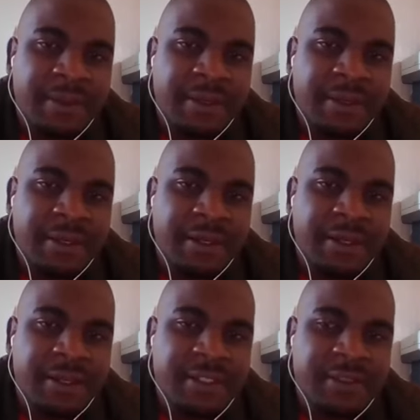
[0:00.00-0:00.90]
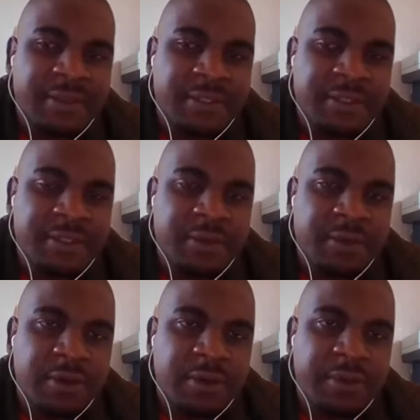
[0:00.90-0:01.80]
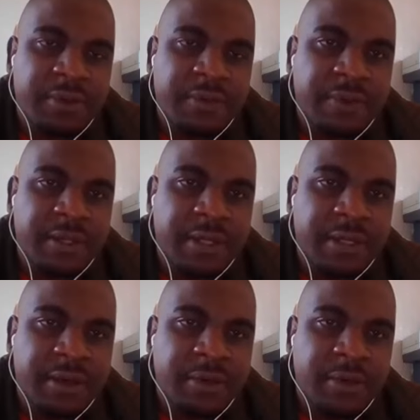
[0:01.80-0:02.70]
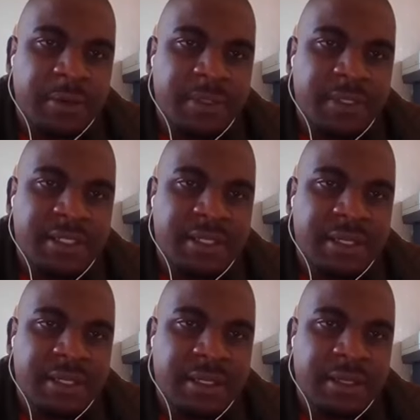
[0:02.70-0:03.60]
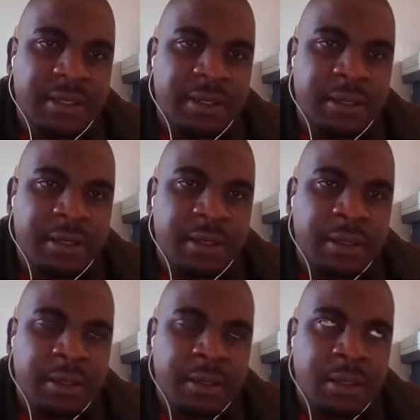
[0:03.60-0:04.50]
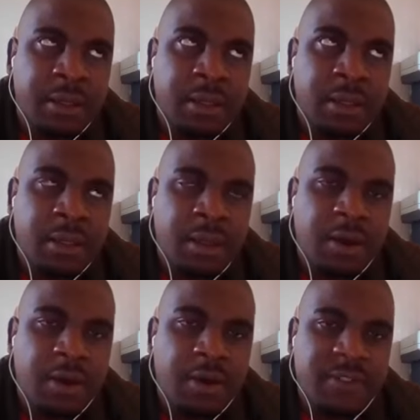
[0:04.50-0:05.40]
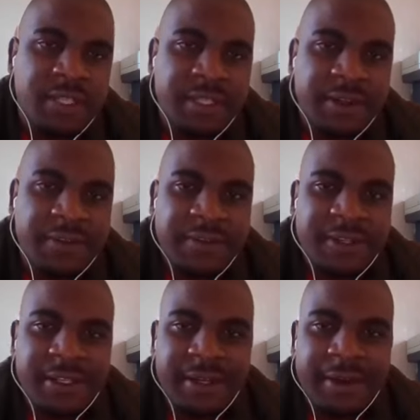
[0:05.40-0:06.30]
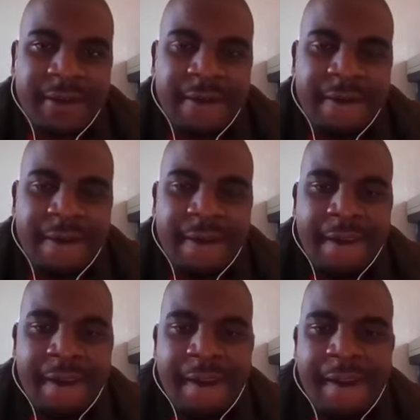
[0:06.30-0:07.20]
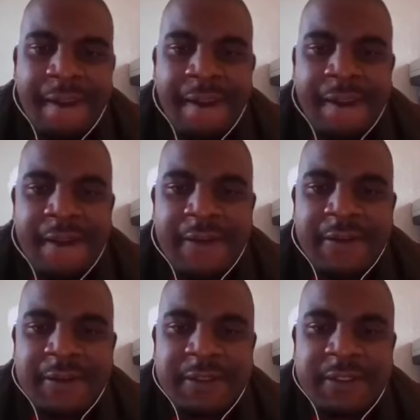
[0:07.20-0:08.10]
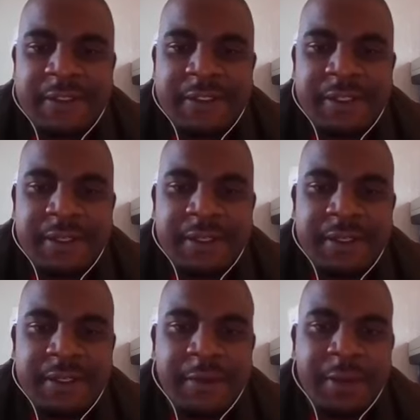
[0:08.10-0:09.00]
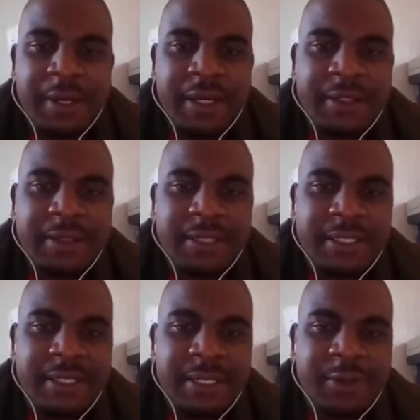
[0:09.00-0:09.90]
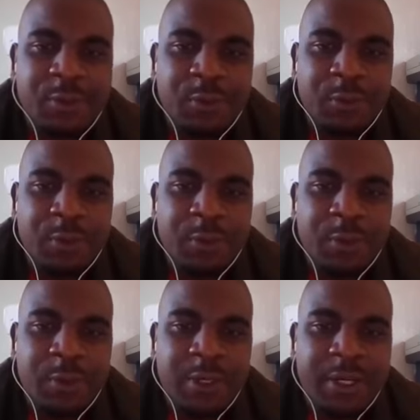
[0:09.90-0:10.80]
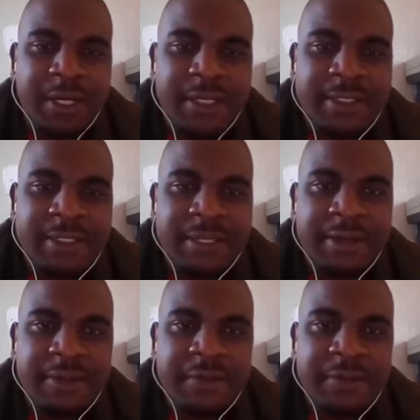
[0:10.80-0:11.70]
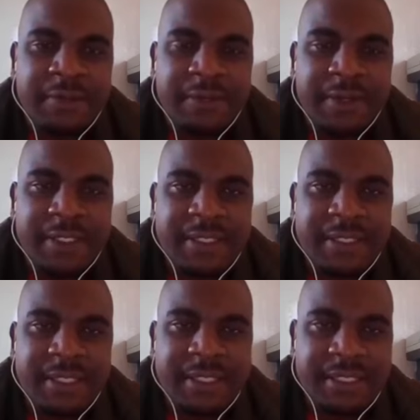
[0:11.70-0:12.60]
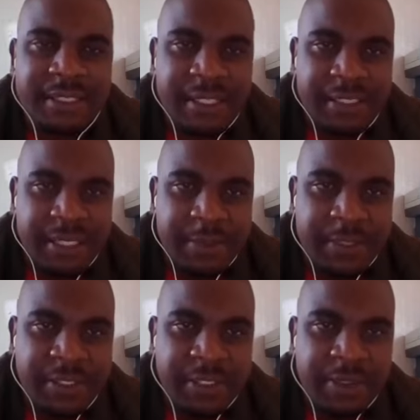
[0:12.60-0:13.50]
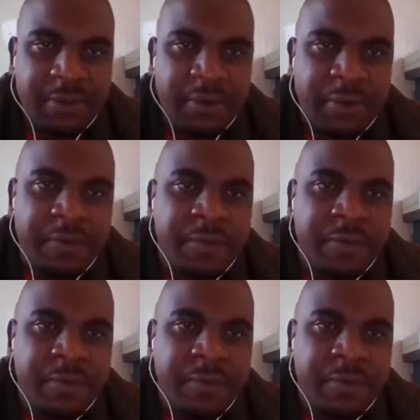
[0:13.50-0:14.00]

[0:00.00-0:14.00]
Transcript: young activist of uh, Young Communist League uh, of South Africa. And uh, the work that I do, I serve as a national chairperson of